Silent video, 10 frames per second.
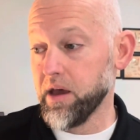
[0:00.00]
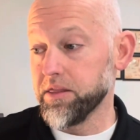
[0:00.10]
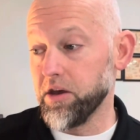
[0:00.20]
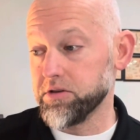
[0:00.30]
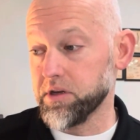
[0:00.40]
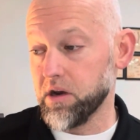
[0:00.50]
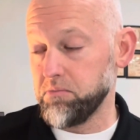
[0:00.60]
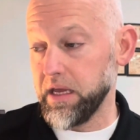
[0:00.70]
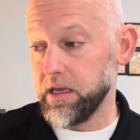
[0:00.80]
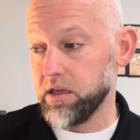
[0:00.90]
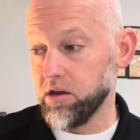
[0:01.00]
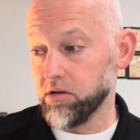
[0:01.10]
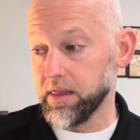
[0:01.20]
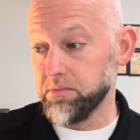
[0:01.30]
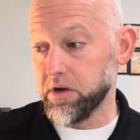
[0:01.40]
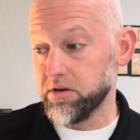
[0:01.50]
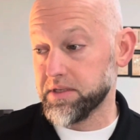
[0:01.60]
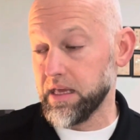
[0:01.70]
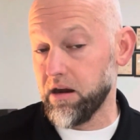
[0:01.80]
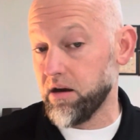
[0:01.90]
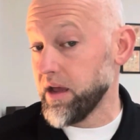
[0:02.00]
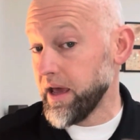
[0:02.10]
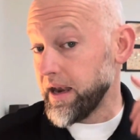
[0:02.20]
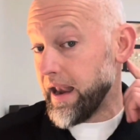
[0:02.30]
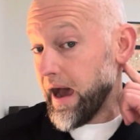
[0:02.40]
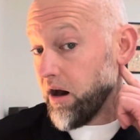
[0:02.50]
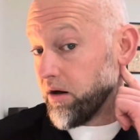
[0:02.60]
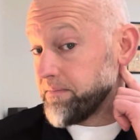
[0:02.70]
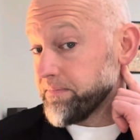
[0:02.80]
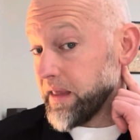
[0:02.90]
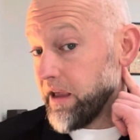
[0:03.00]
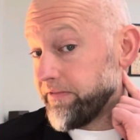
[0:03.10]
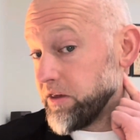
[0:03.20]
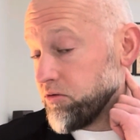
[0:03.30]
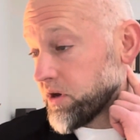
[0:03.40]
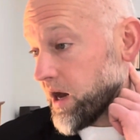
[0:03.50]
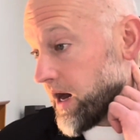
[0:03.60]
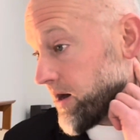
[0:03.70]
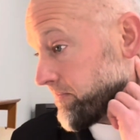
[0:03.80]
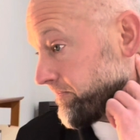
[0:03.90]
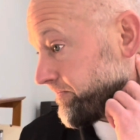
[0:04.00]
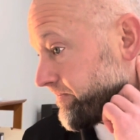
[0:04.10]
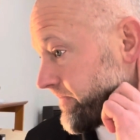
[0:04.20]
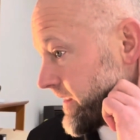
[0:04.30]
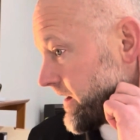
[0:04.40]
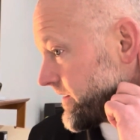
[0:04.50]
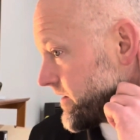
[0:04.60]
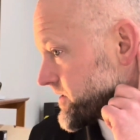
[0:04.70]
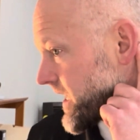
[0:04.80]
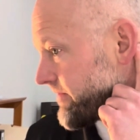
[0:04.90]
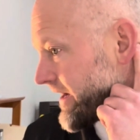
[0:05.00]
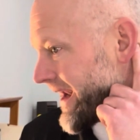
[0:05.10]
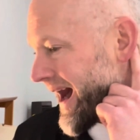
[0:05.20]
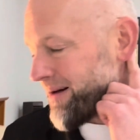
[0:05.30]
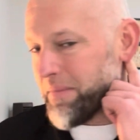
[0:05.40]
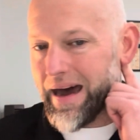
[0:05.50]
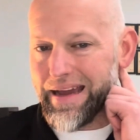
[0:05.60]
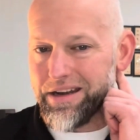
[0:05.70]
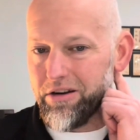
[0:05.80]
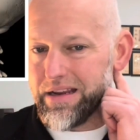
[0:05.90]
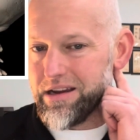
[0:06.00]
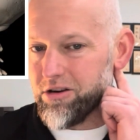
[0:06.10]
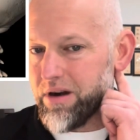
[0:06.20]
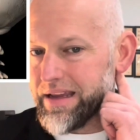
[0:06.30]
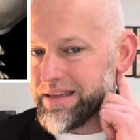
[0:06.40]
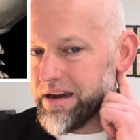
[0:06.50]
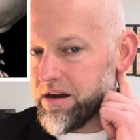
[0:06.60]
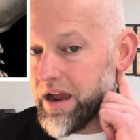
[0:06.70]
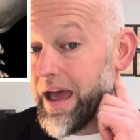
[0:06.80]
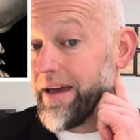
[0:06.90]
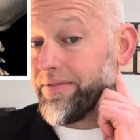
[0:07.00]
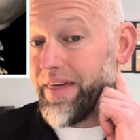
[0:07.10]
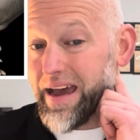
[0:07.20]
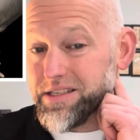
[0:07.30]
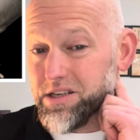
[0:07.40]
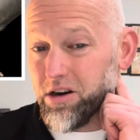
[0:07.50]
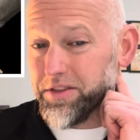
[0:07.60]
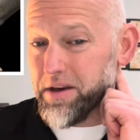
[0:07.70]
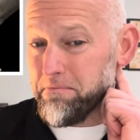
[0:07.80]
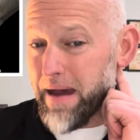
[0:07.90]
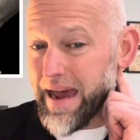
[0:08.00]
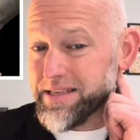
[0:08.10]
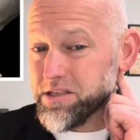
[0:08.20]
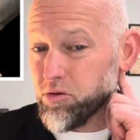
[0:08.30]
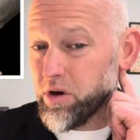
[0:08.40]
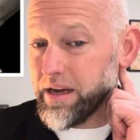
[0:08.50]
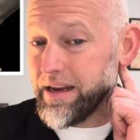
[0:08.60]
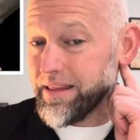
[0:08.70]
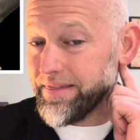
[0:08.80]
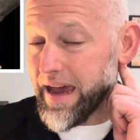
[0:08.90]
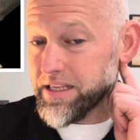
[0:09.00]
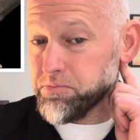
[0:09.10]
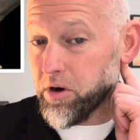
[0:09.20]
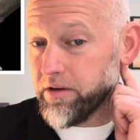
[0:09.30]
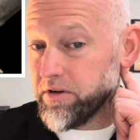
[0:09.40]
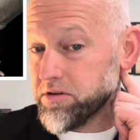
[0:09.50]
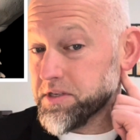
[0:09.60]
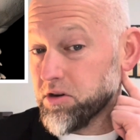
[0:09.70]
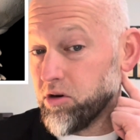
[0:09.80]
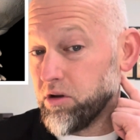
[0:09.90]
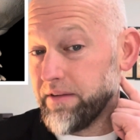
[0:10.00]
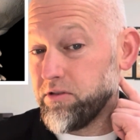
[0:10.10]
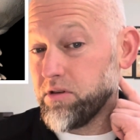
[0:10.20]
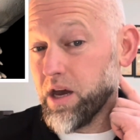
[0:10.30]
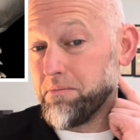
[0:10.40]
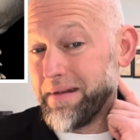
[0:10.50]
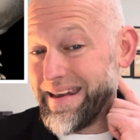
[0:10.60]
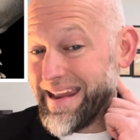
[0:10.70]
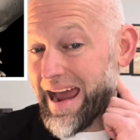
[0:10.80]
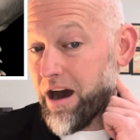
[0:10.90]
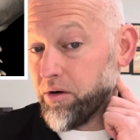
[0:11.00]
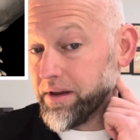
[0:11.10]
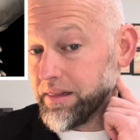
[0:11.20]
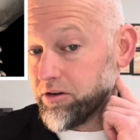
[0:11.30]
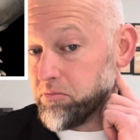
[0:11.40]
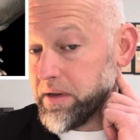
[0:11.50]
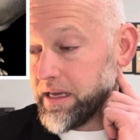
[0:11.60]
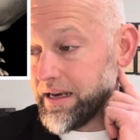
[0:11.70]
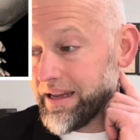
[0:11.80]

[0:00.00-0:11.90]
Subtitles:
Those are going to be your limiters there. Now, if you come, there's kind of a knot behind our ear right there. That's called the mastoid. That's part of your skull. If you come down a little bit,